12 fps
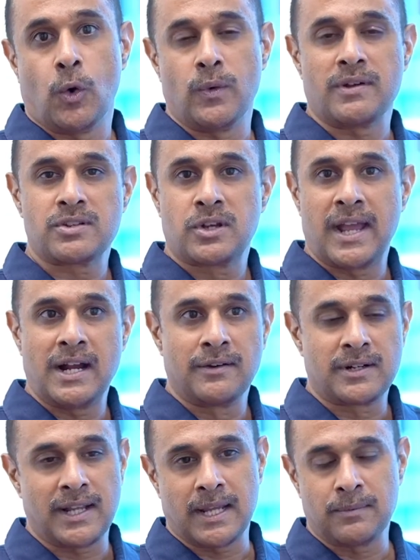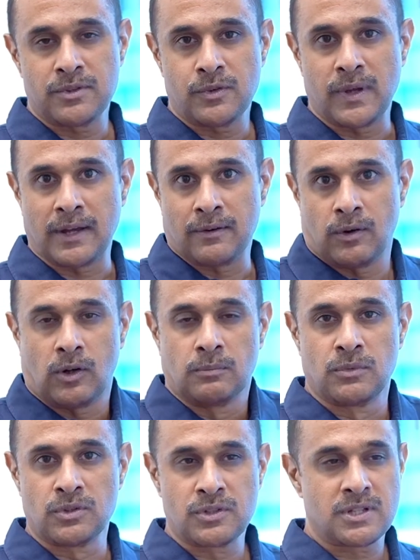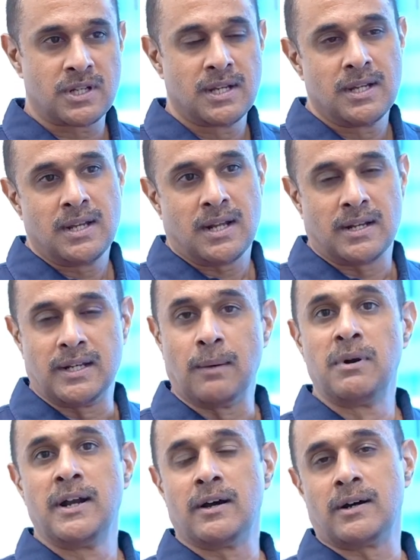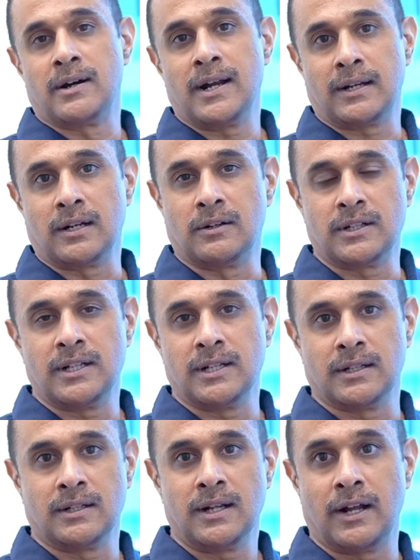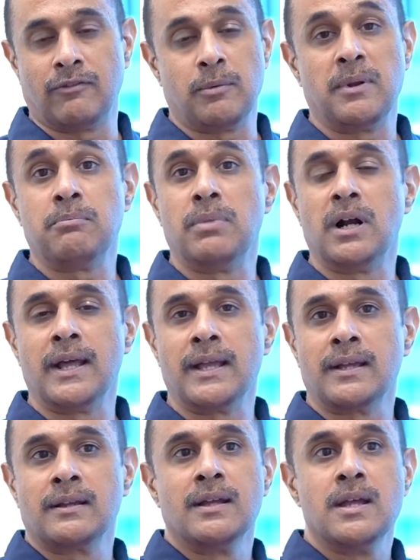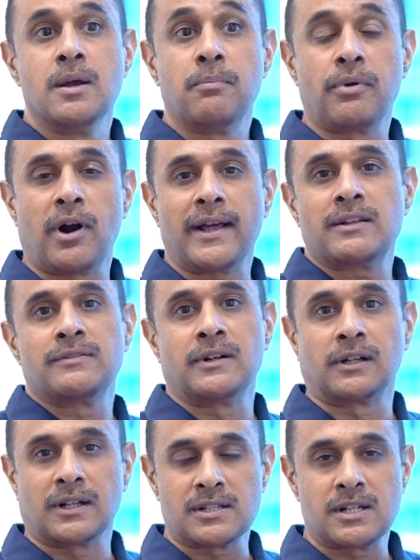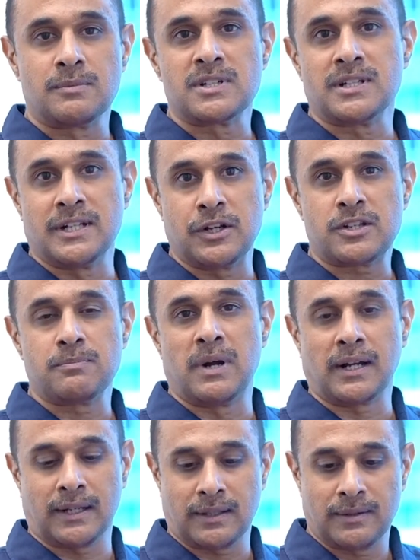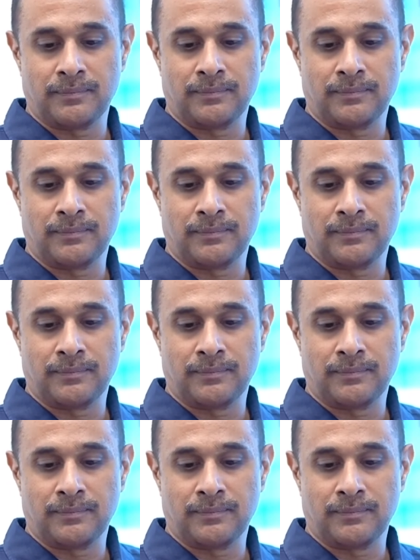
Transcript: We have scaled our teams. We have almost doubled our headcount here, and we've been building products for our customers in the US market.